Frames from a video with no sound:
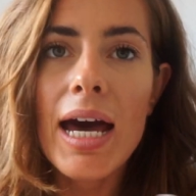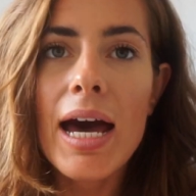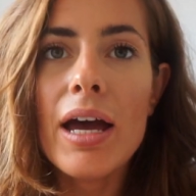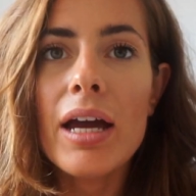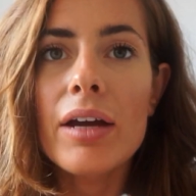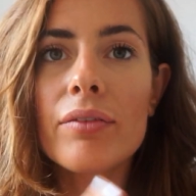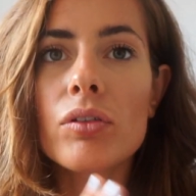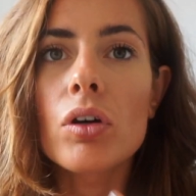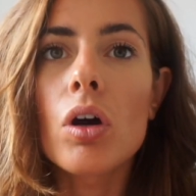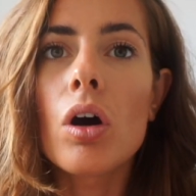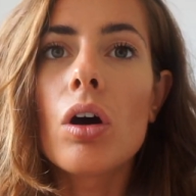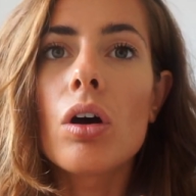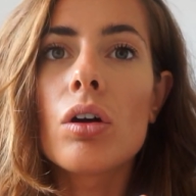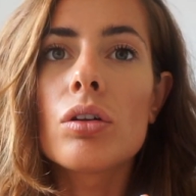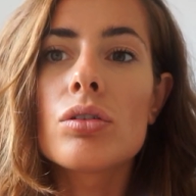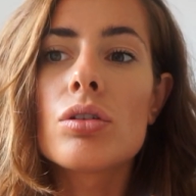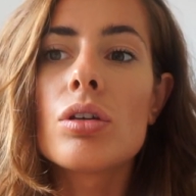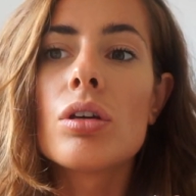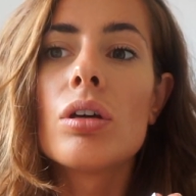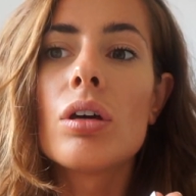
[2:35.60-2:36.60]
I've
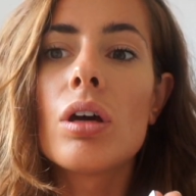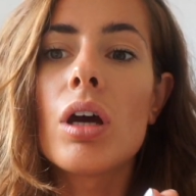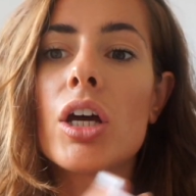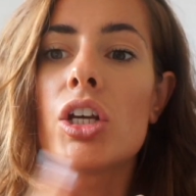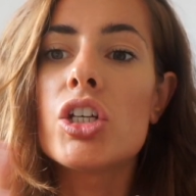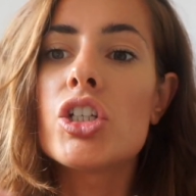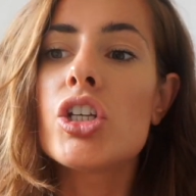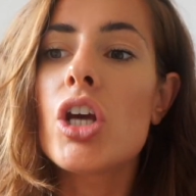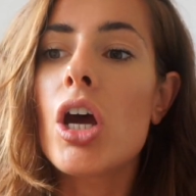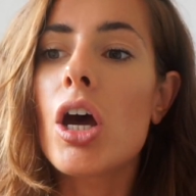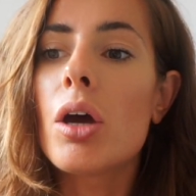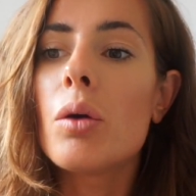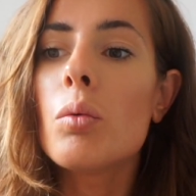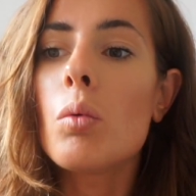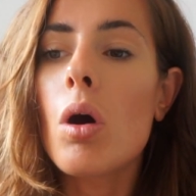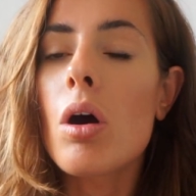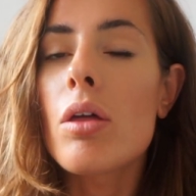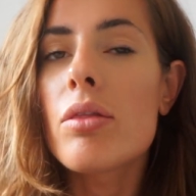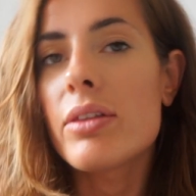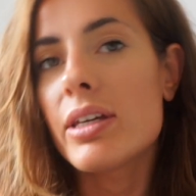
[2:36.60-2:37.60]
got a show
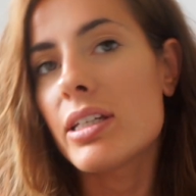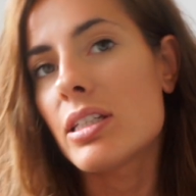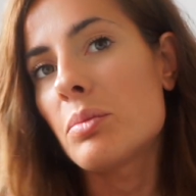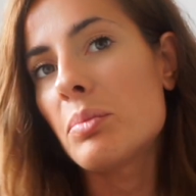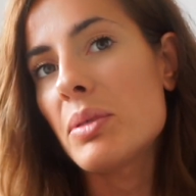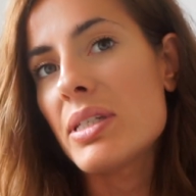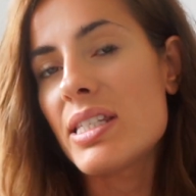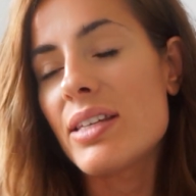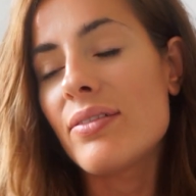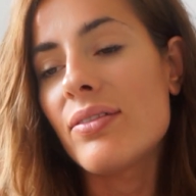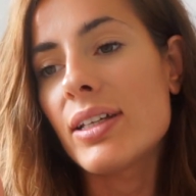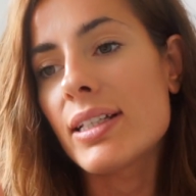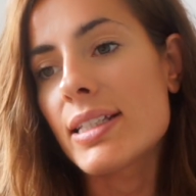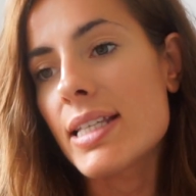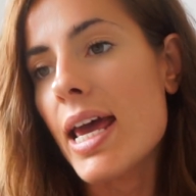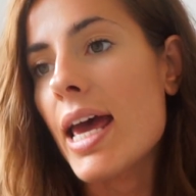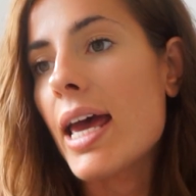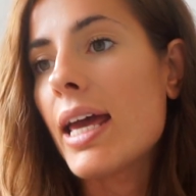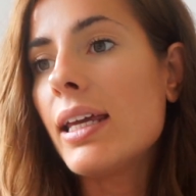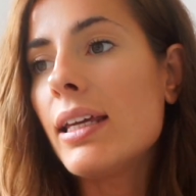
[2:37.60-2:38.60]
on this specific
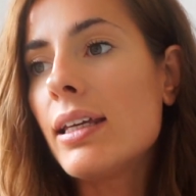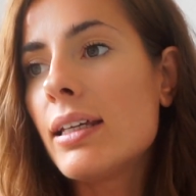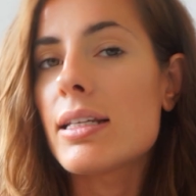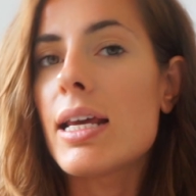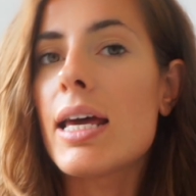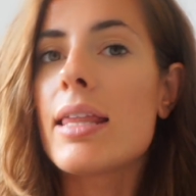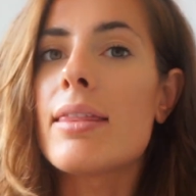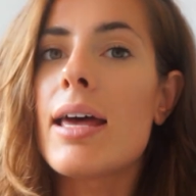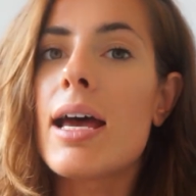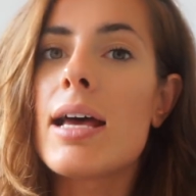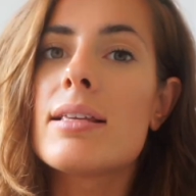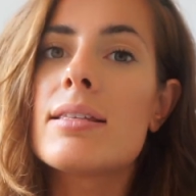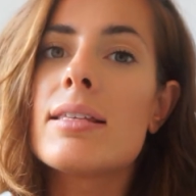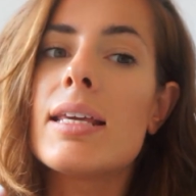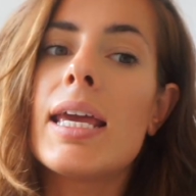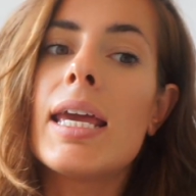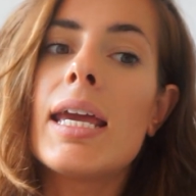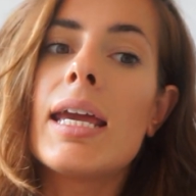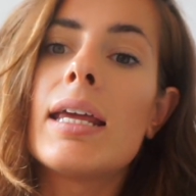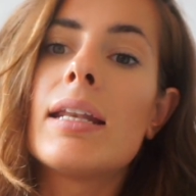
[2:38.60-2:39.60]
day, and that's
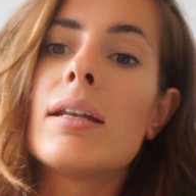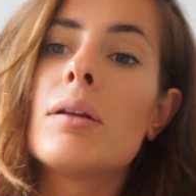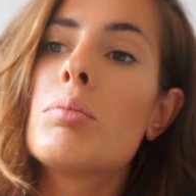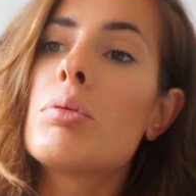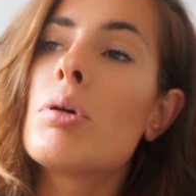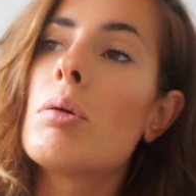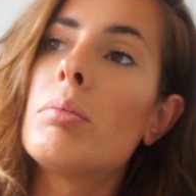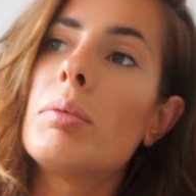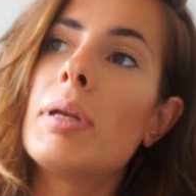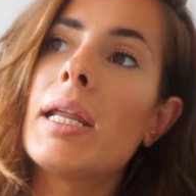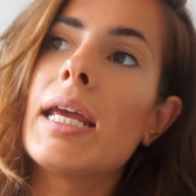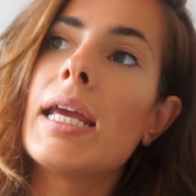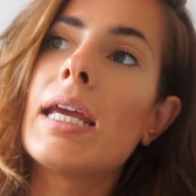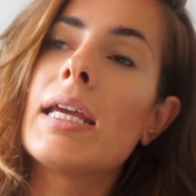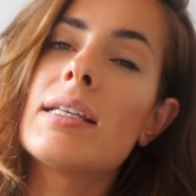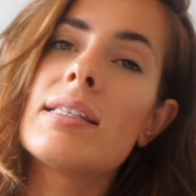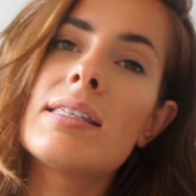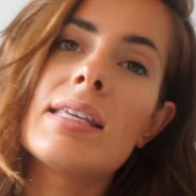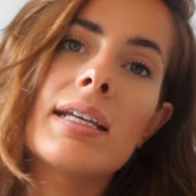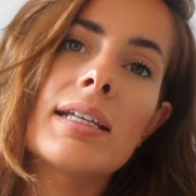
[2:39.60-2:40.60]
in probably
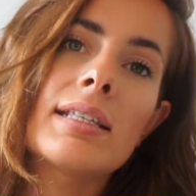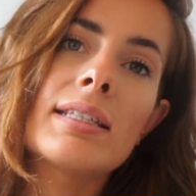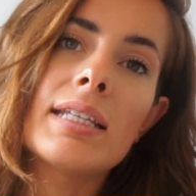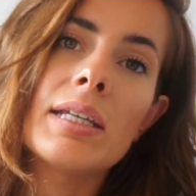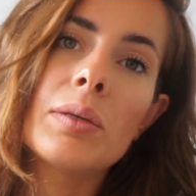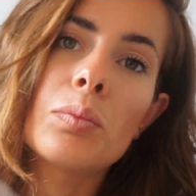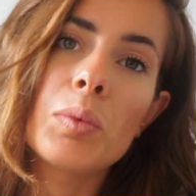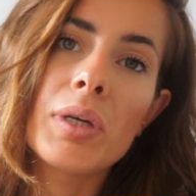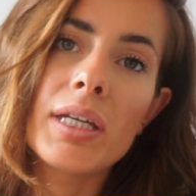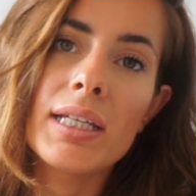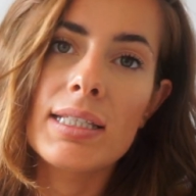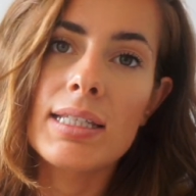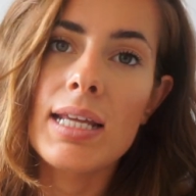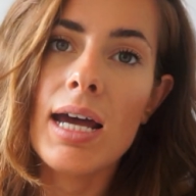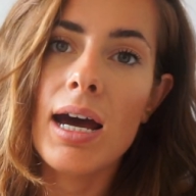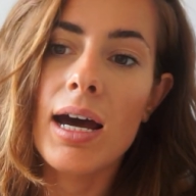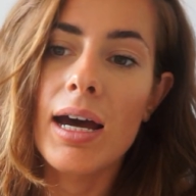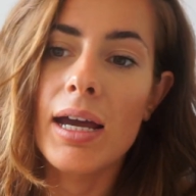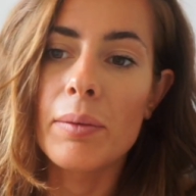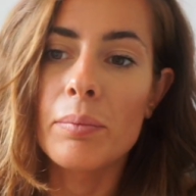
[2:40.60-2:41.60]
16 weeks
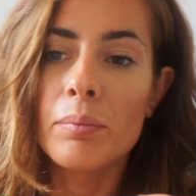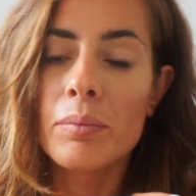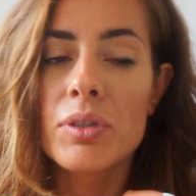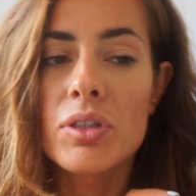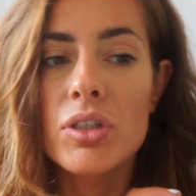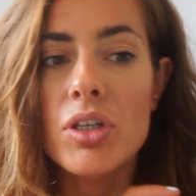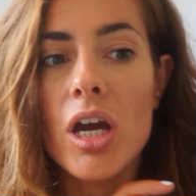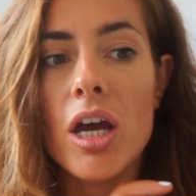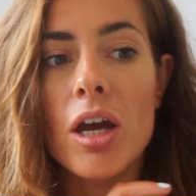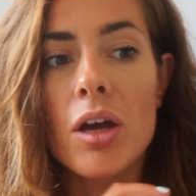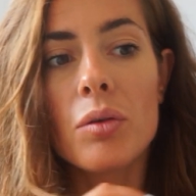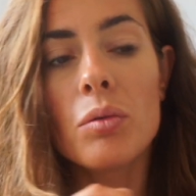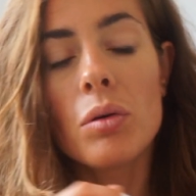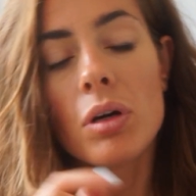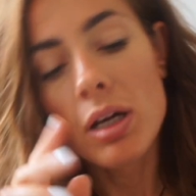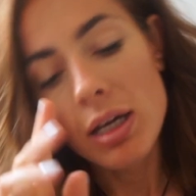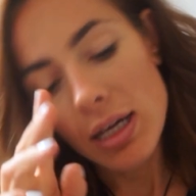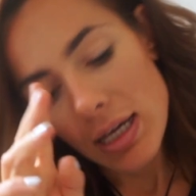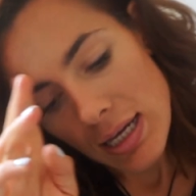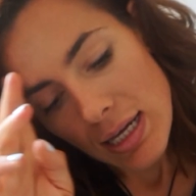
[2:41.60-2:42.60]
time. So
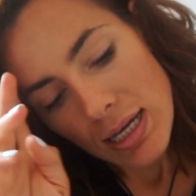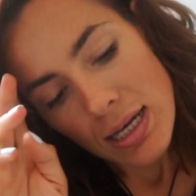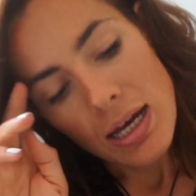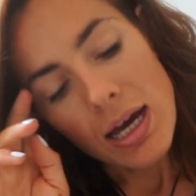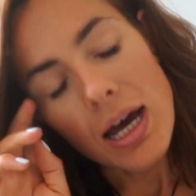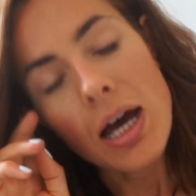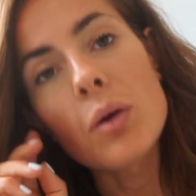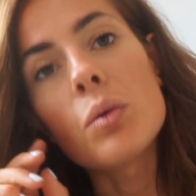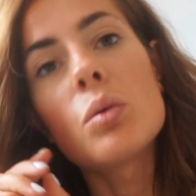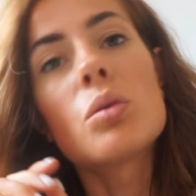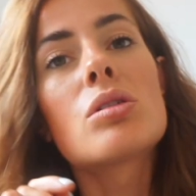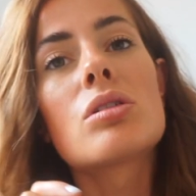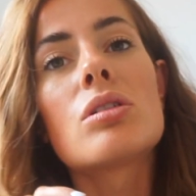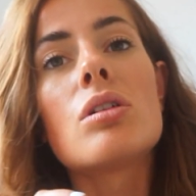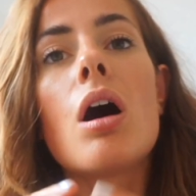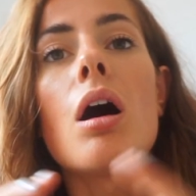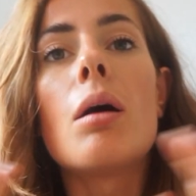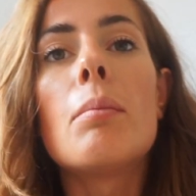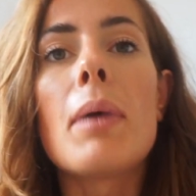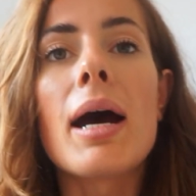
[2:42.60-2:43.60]
I will
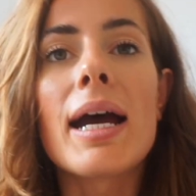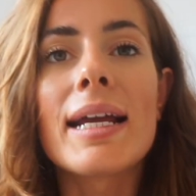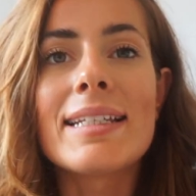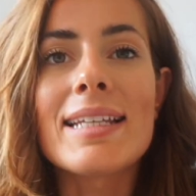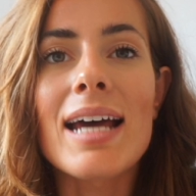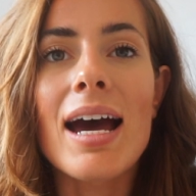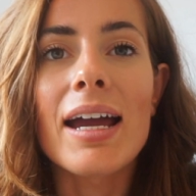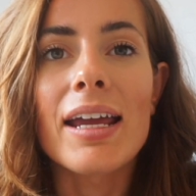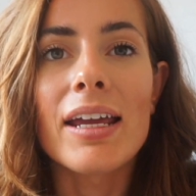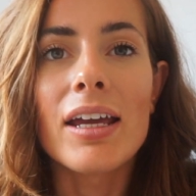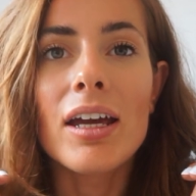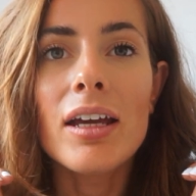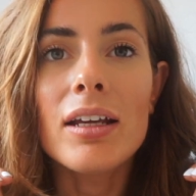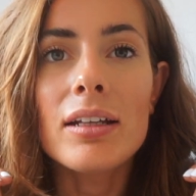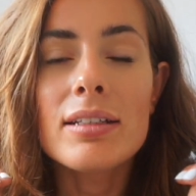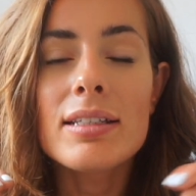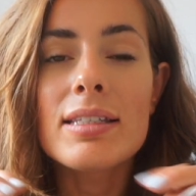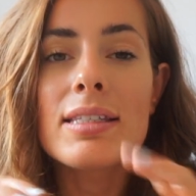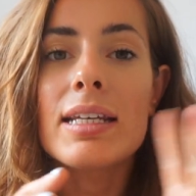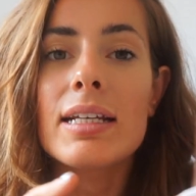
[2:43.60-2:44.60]
start my
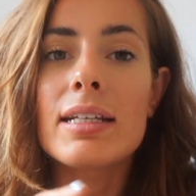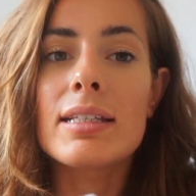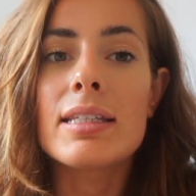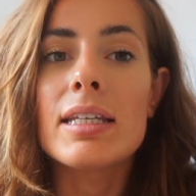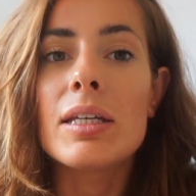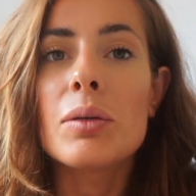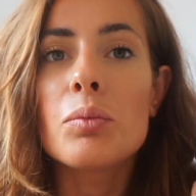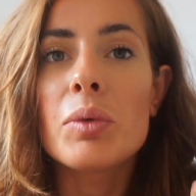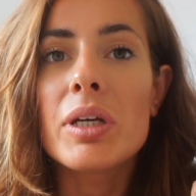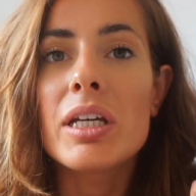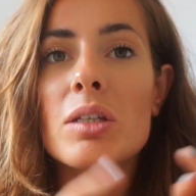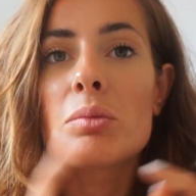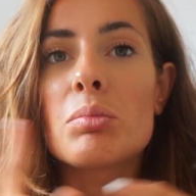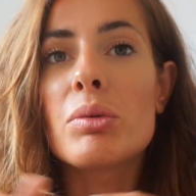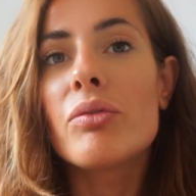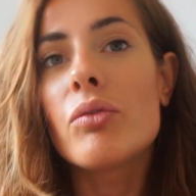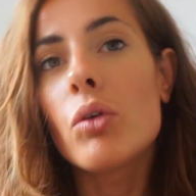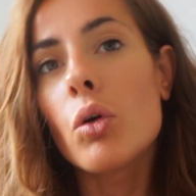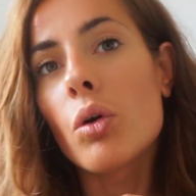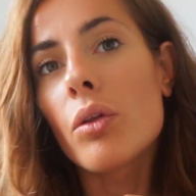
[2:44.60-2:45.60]
diet 16 weeks
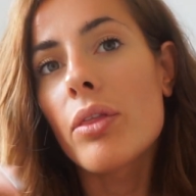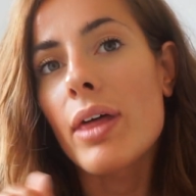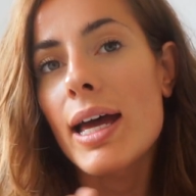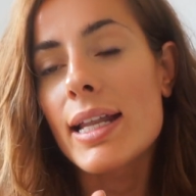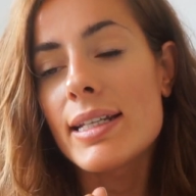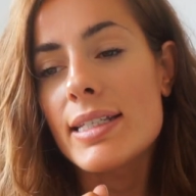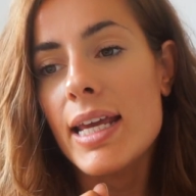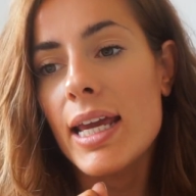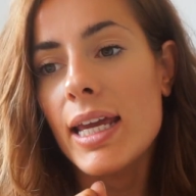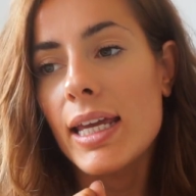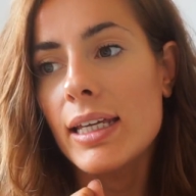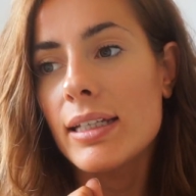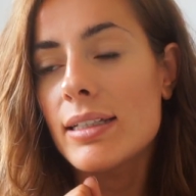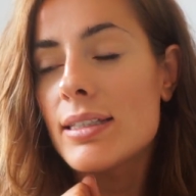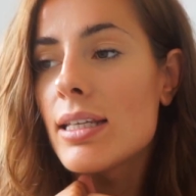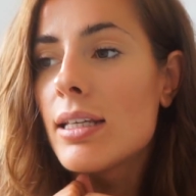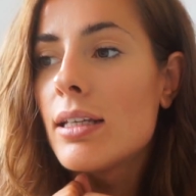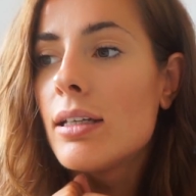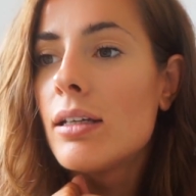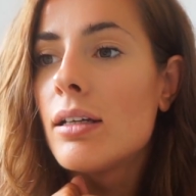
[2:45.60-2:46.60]
before that
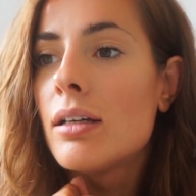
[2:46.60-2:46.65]
date.